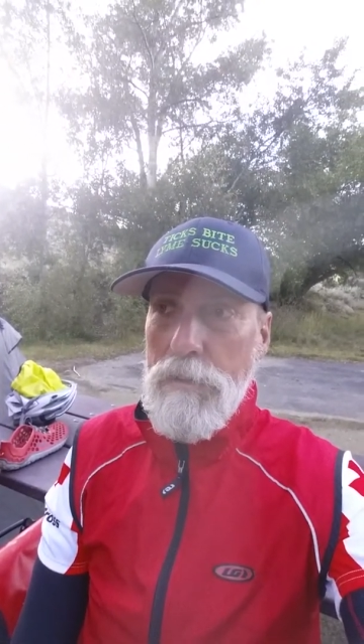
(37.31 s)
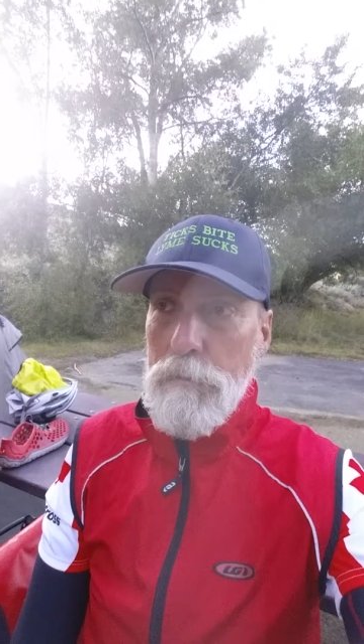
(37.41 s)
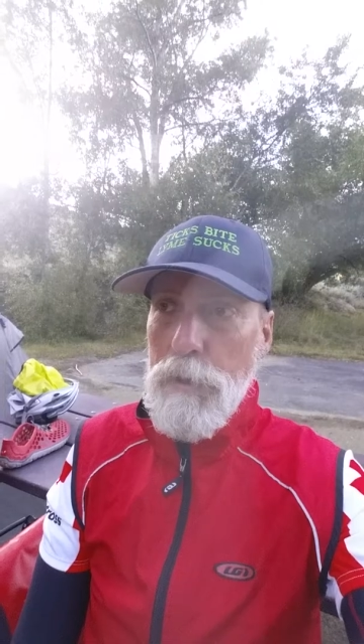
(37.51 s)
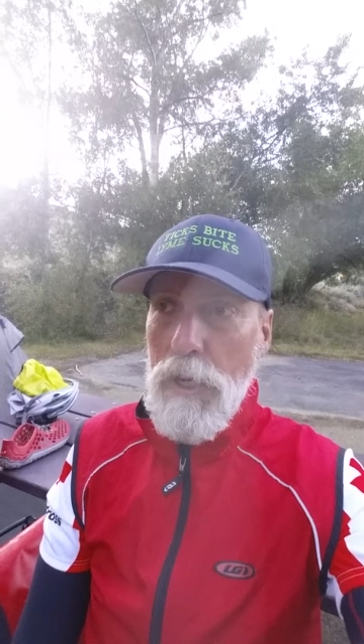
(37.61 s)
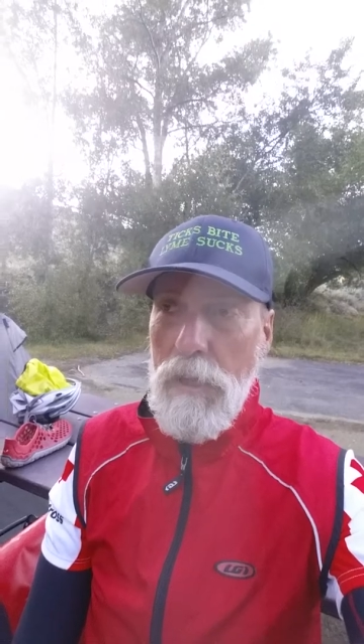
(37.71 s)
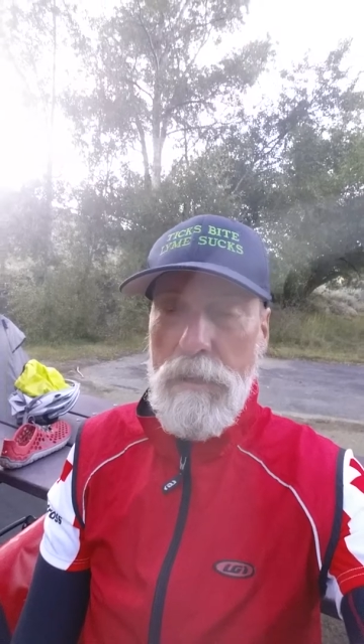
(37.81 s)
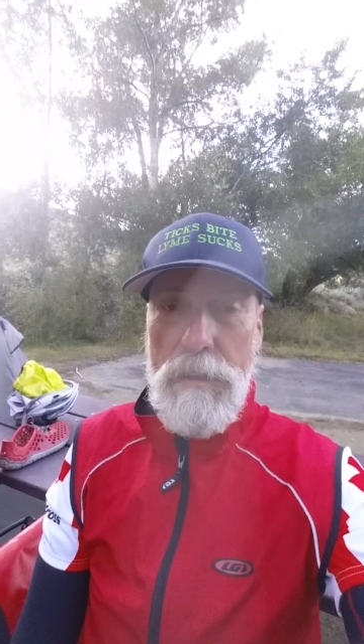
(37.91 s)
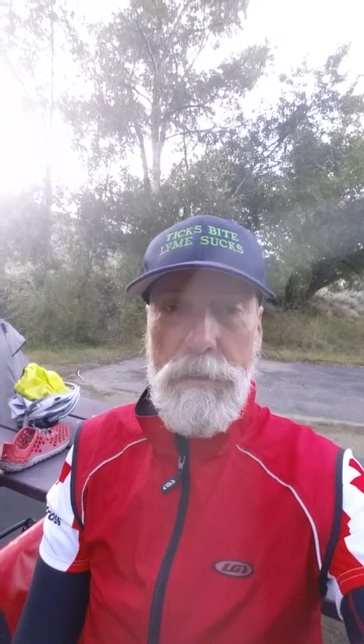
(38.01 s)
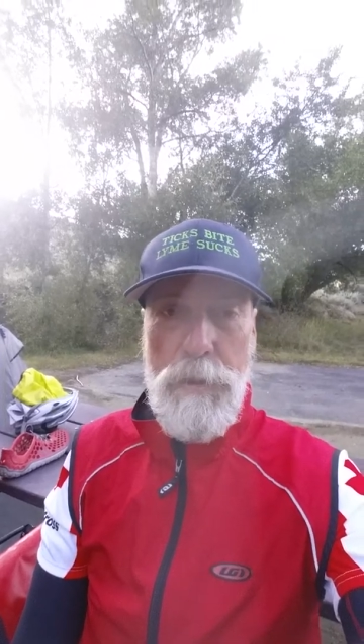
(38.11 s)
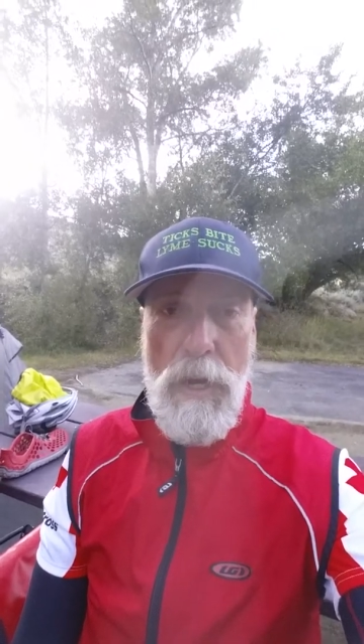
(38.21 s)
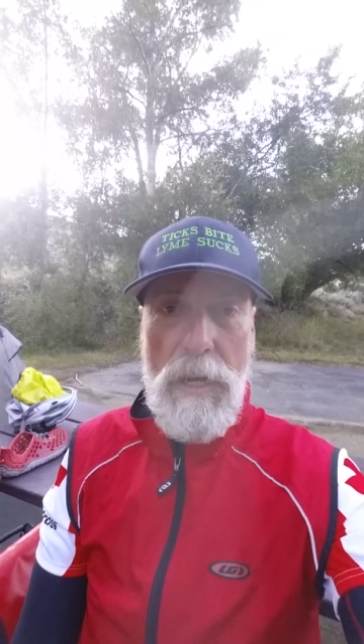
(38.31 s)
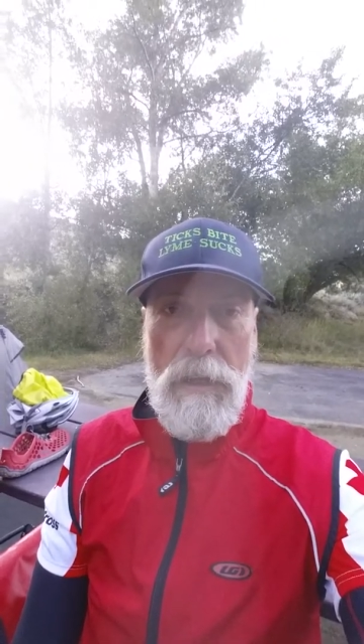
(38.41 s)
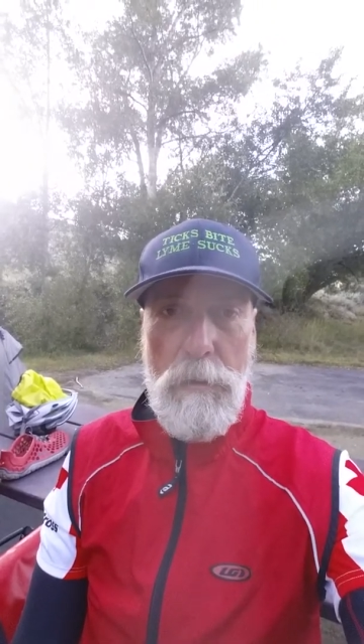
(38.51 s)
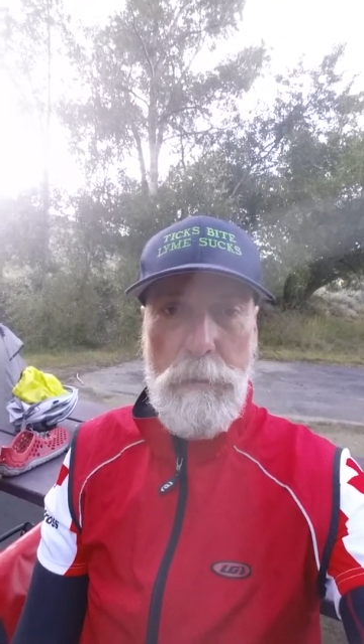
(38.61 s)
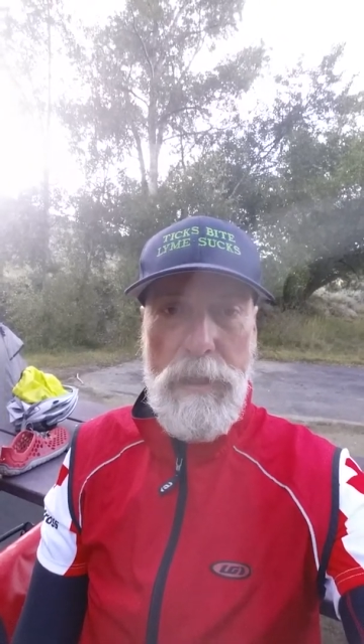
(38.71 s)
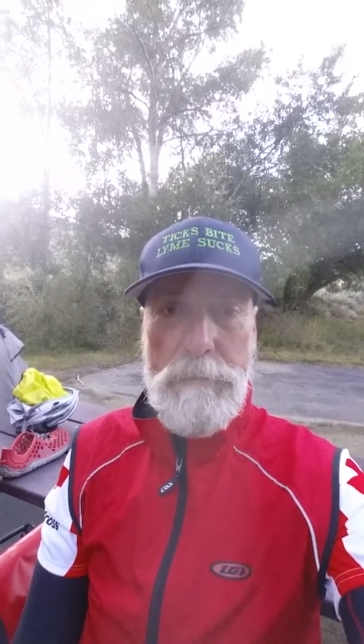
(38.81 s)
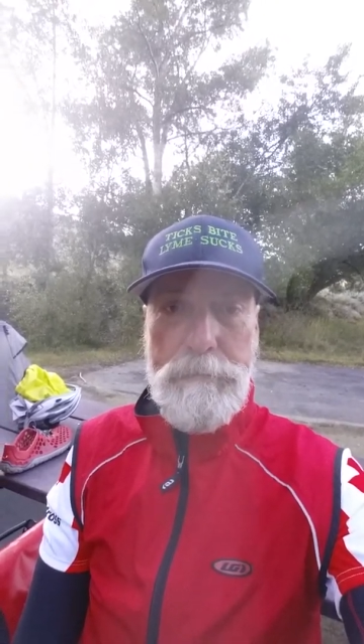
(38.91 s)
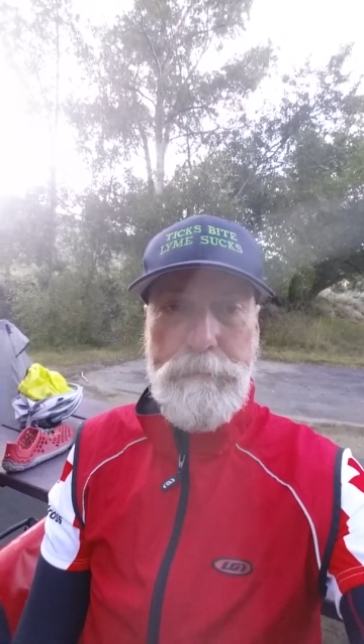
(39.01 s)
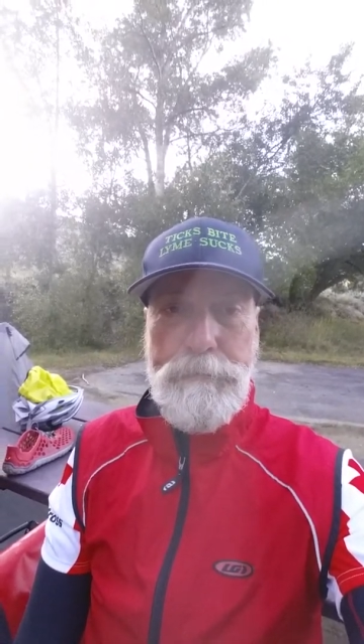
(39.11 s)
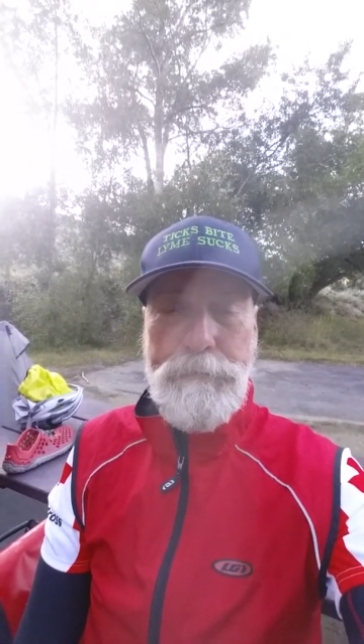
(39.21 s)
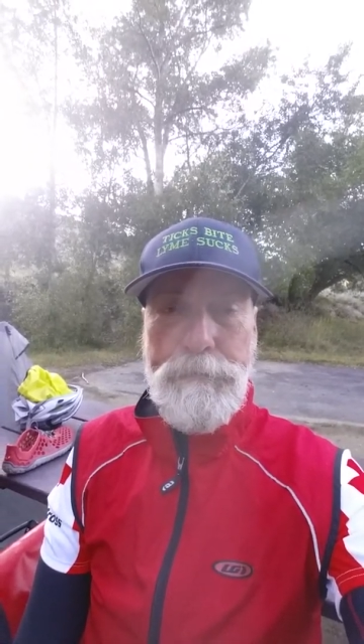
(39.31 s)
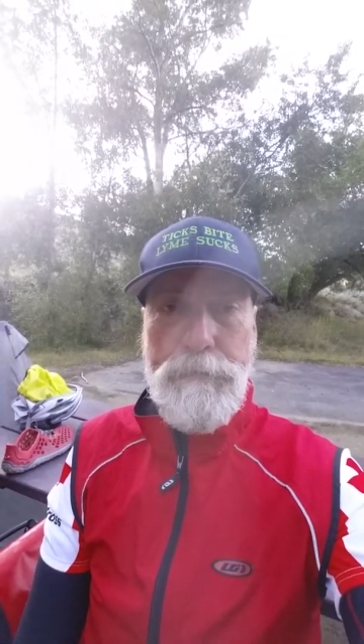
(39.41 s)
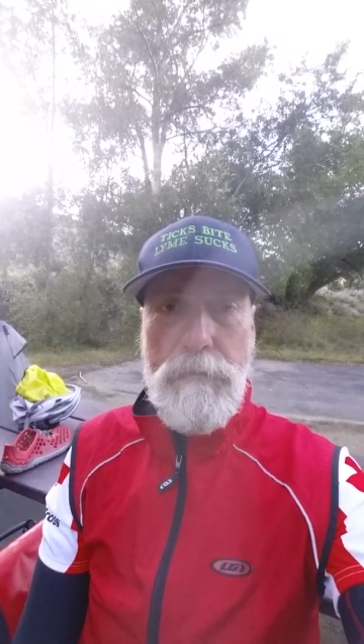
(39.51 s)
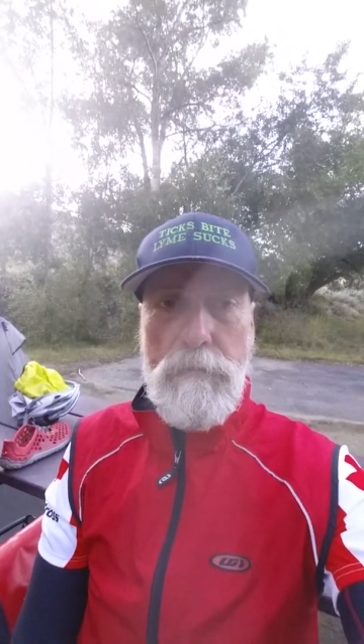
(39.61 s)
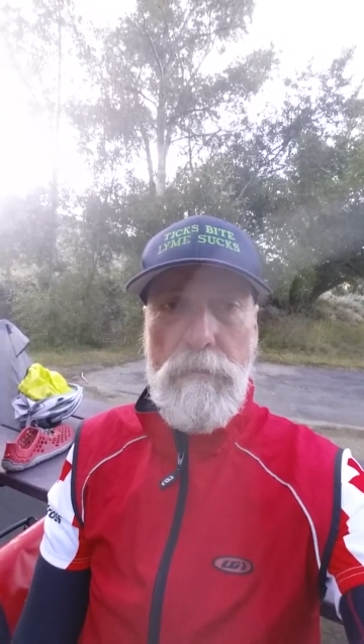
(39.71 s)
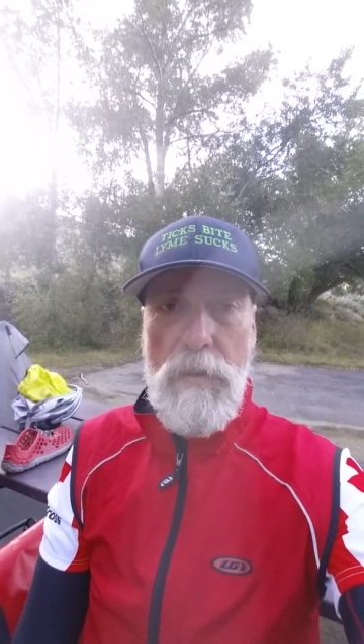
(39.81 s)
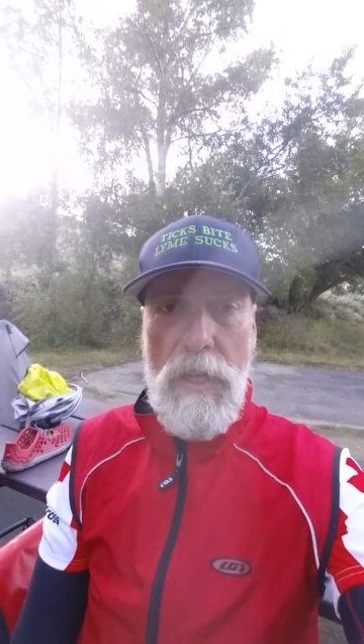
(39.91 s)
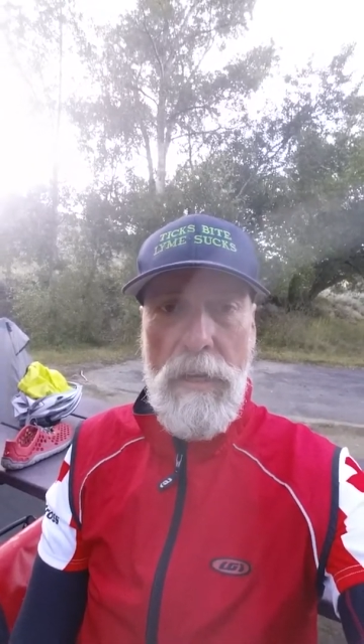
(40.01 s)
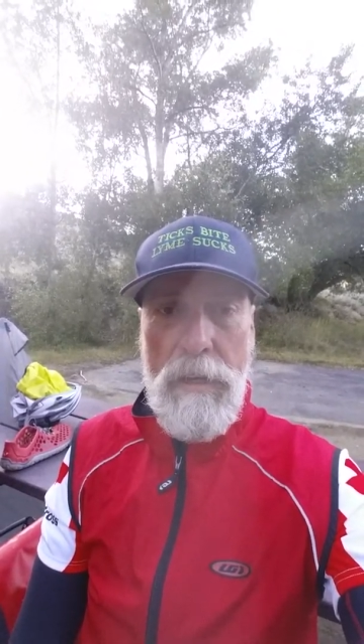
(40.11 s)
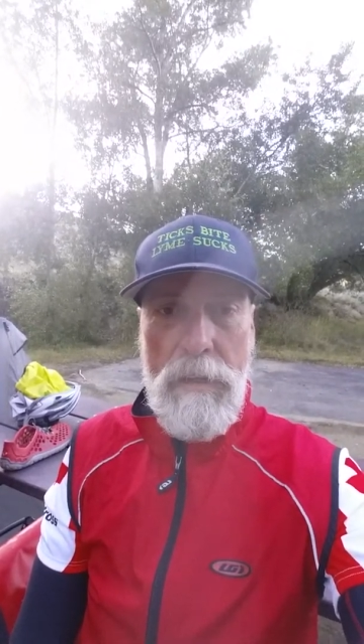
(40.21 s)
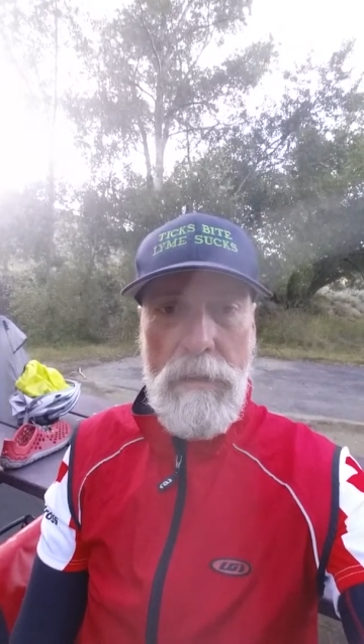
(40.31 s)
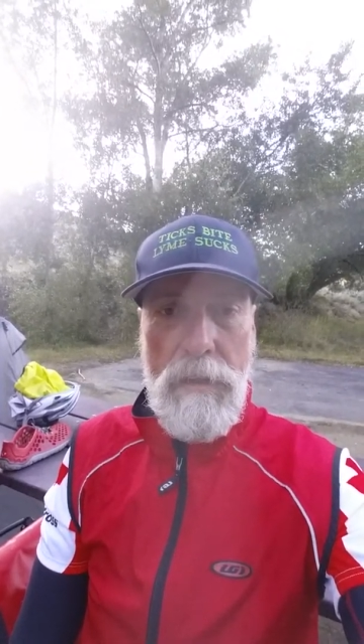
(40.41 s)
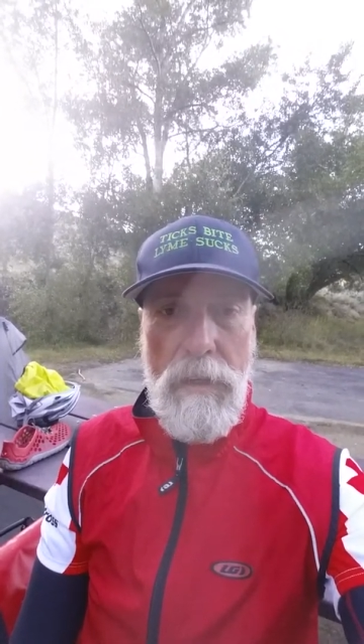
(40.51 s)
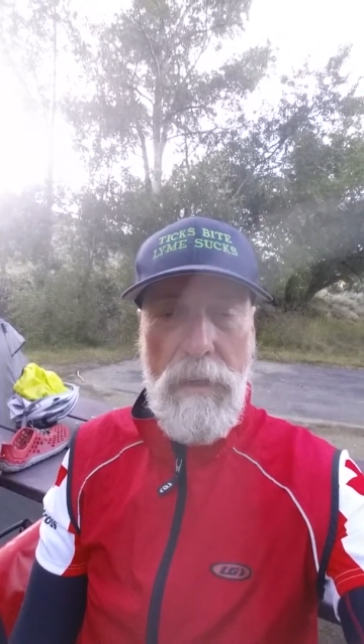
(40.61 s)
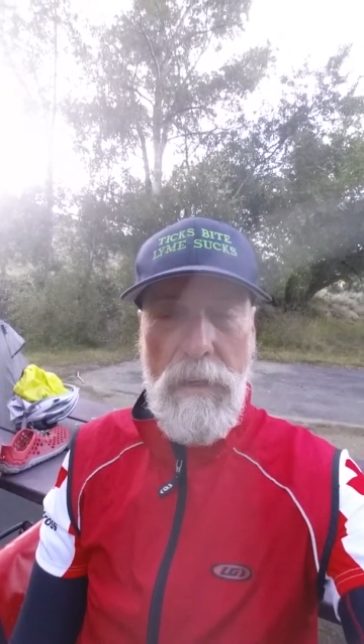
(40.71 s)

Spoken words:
so I'm trying to let that dry a little bit. And